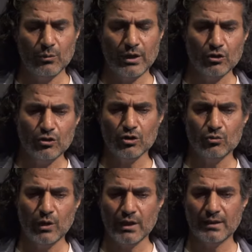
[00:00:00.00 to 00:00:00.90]
we could not
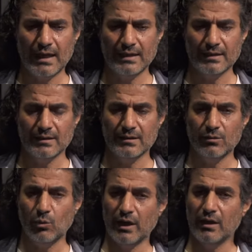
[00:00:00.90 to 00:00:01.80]
work like
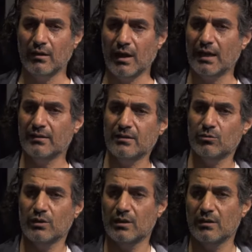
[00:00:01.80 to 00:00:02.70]
the way I did
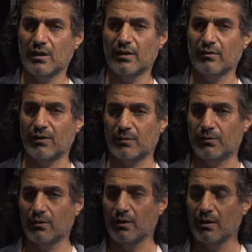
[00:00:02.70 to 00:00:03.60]
with the other
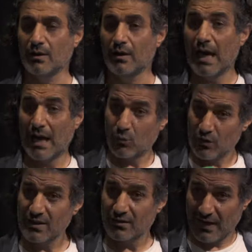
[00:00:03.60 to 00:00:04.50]
films. I
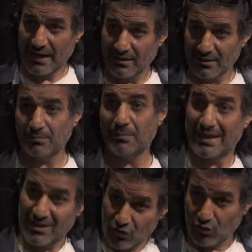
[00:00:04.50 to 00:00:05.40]
was invited
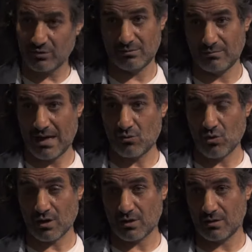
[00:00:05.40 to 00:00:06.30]
based on my
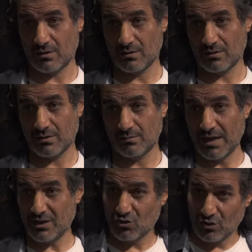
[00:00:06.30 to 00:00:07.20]
work,
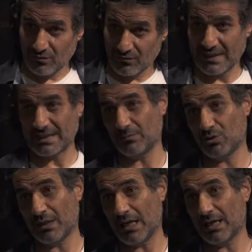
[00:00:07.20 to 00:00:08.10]
based on Fata
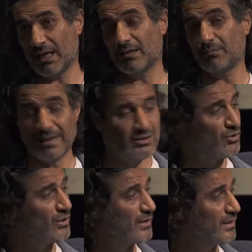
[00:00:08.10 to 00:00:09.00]
Morgana and based
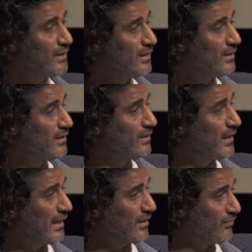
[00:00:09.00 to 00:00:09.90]
on
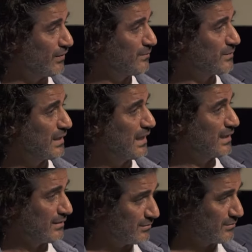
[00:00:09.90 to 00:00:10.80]
other films, like